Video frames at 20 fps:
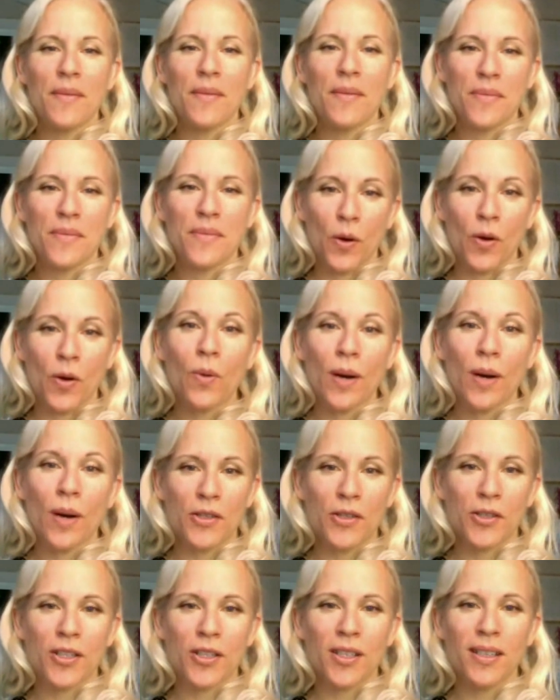your
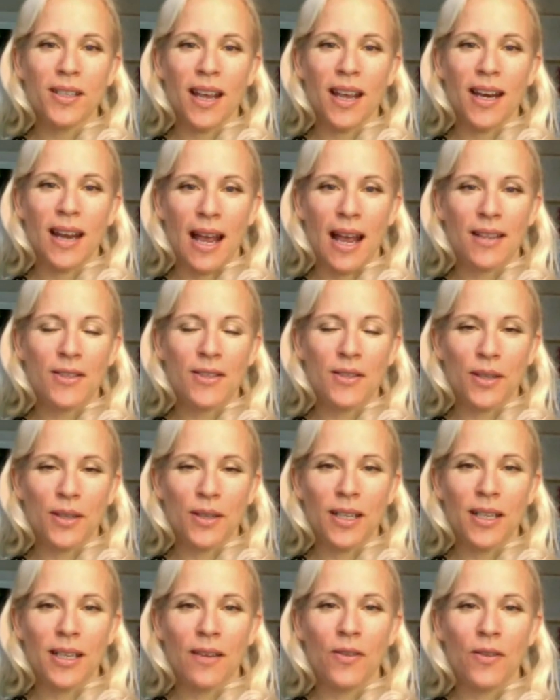question and answer
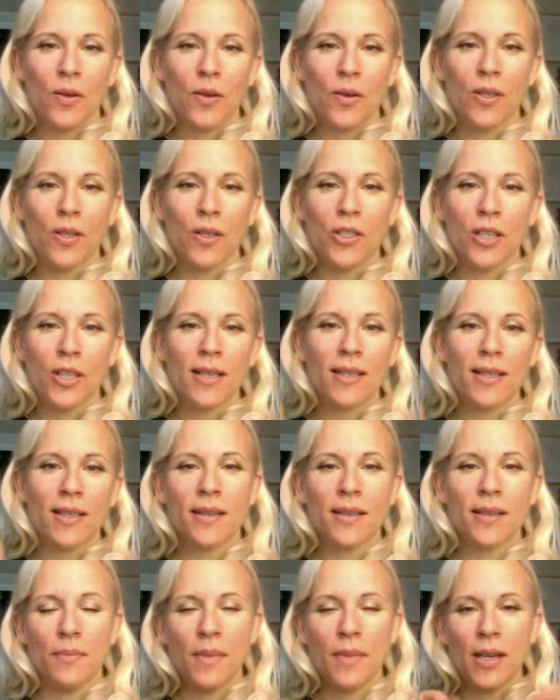it, if you can
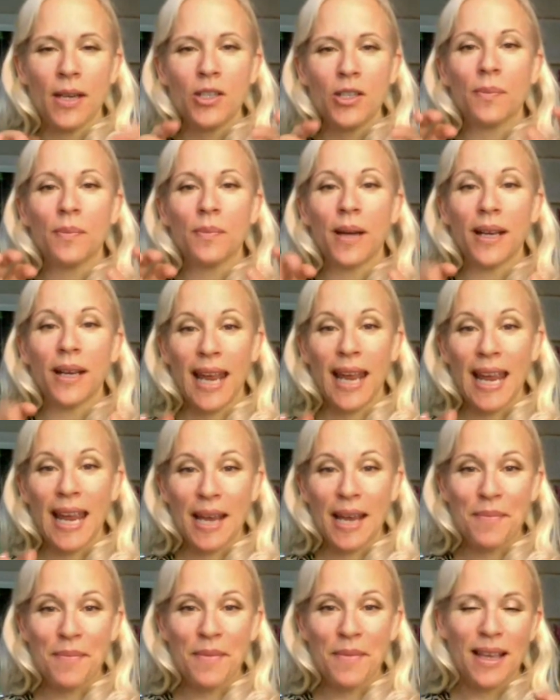just mention my
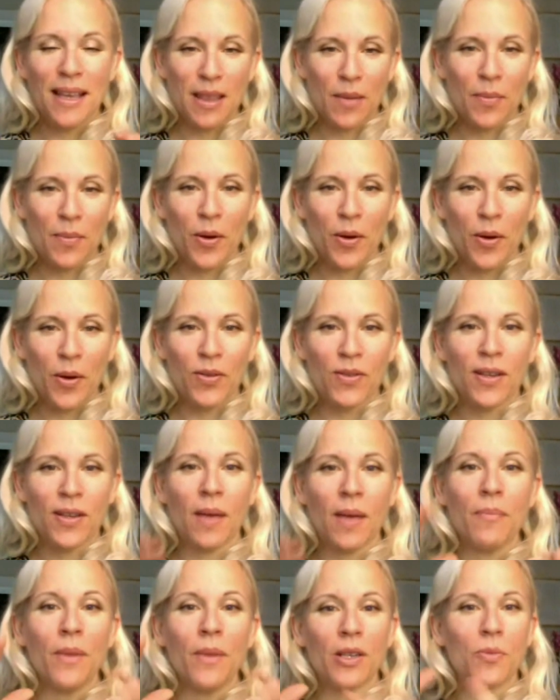name in the post,
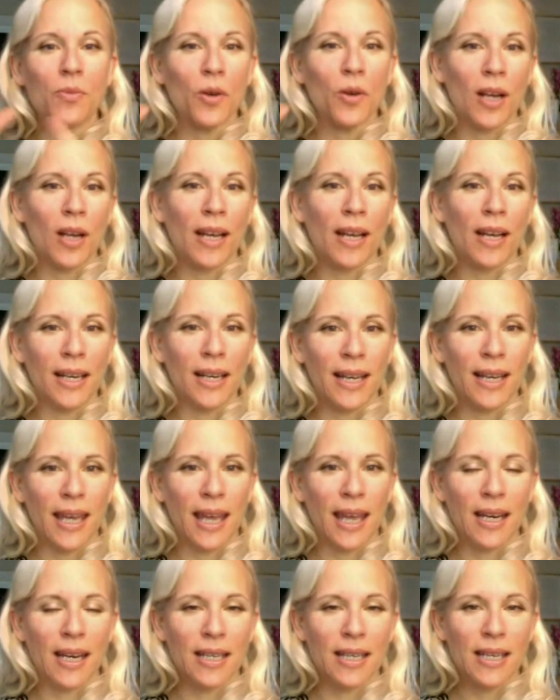I'm much more likely to
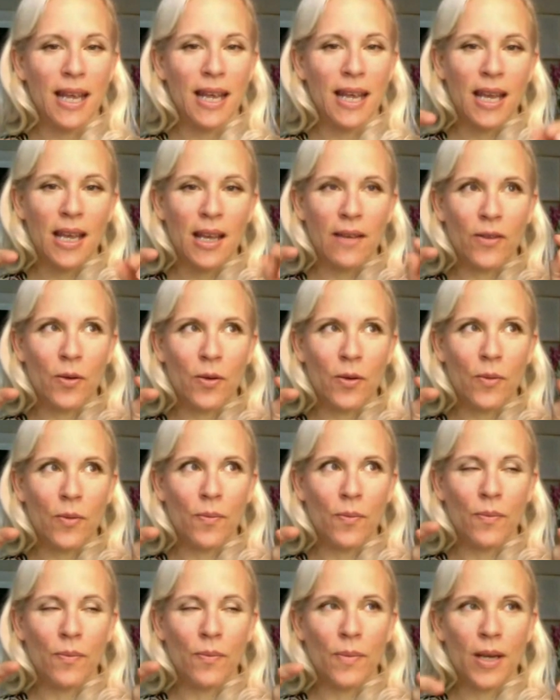get it. If you
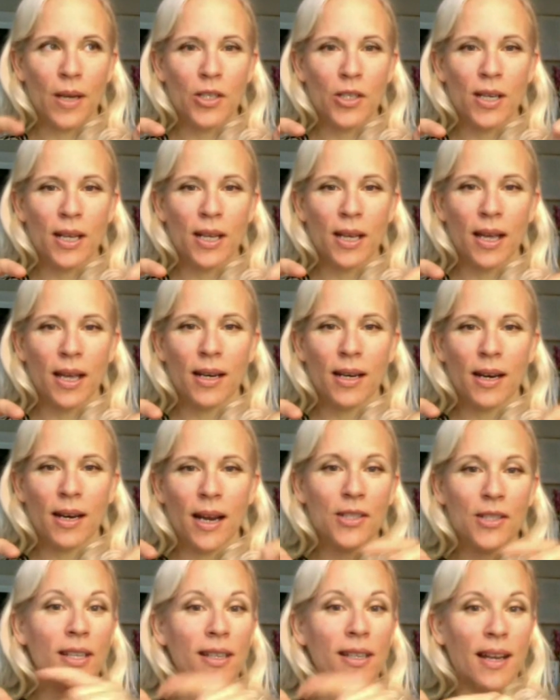mention it and it
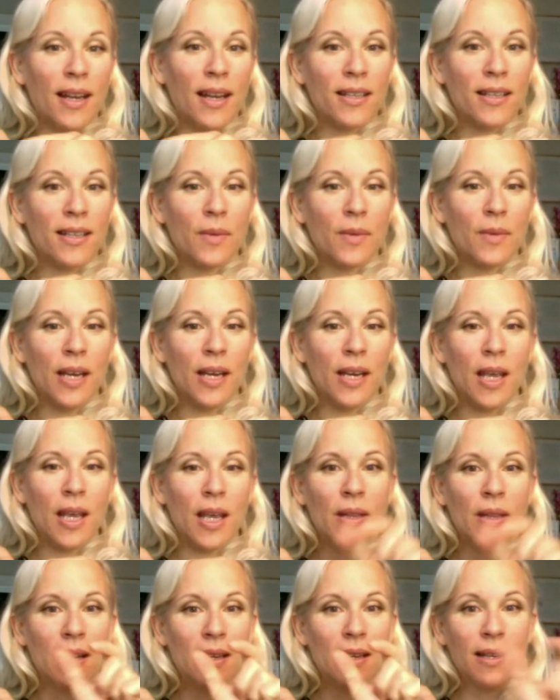actually connects to my name
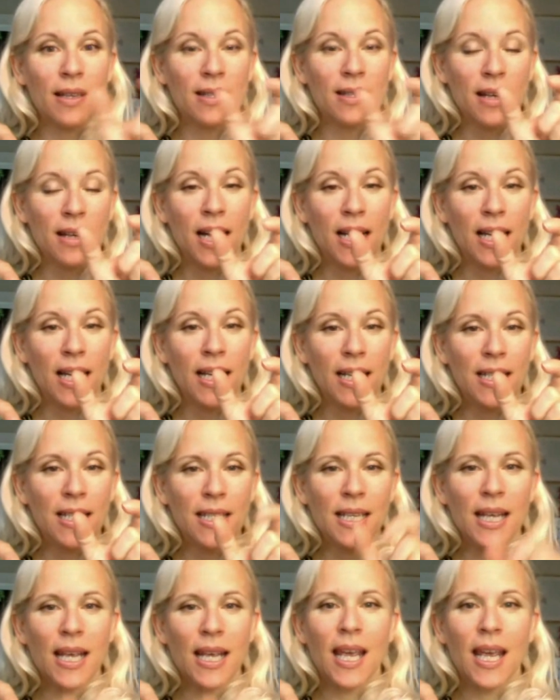and then it gets
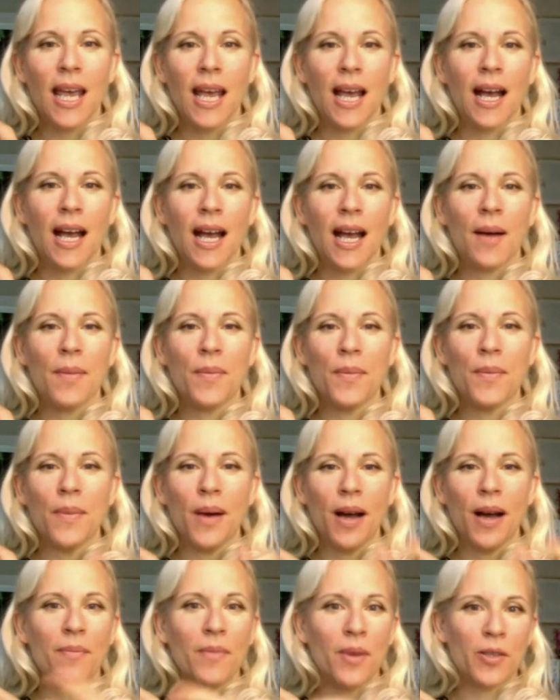highlighted,
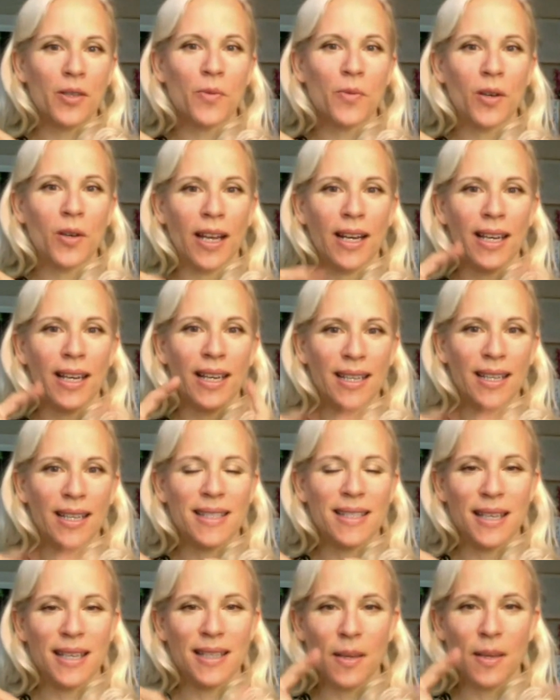I'm much more likely to
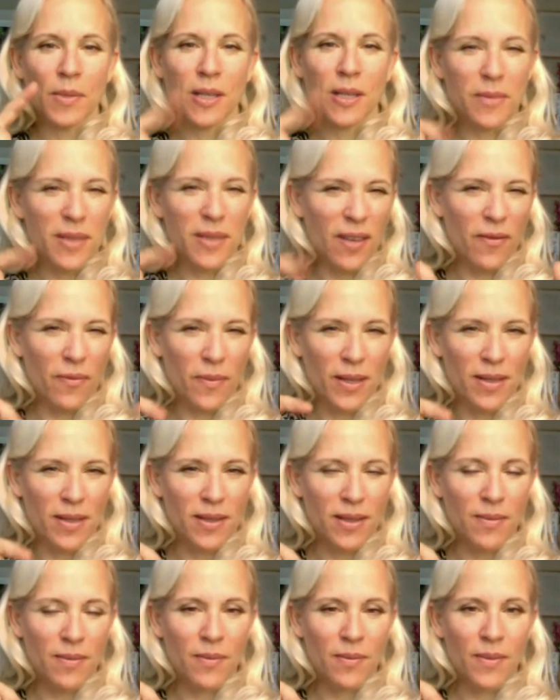see it. Sometimes I've
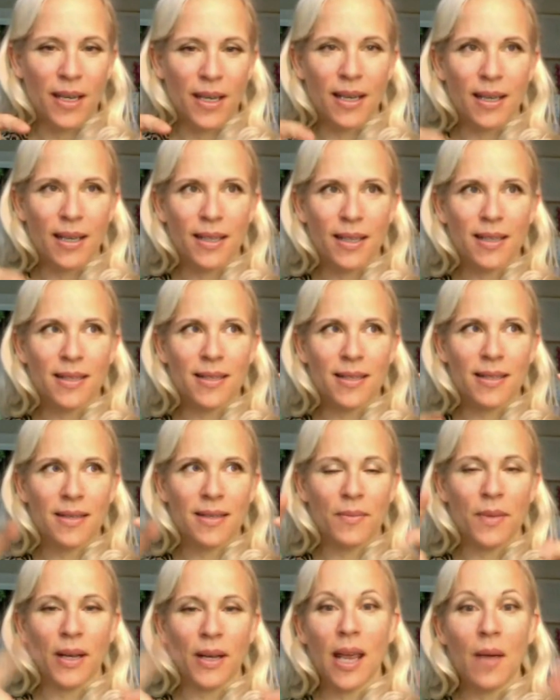missed them because
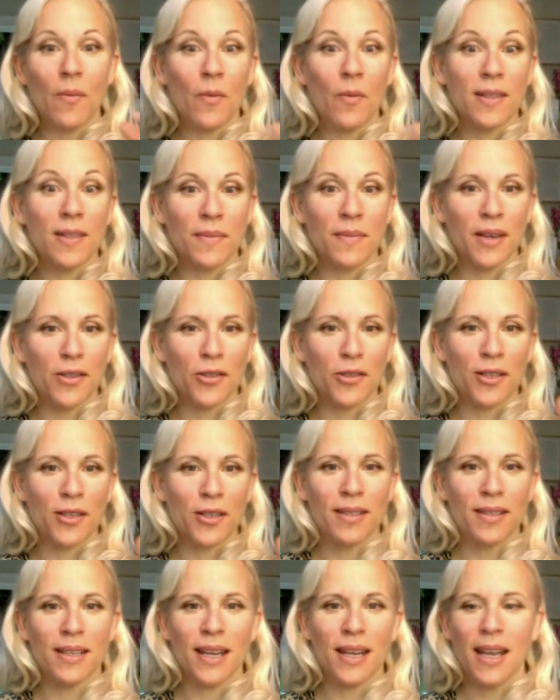my name wasn't
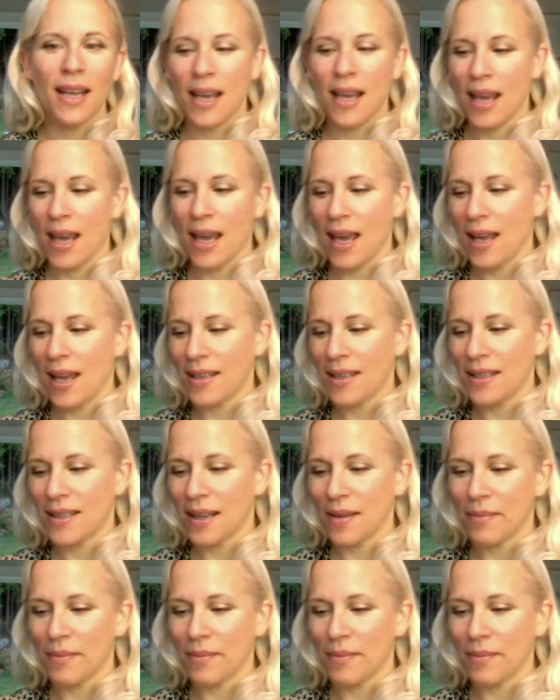mentioned. And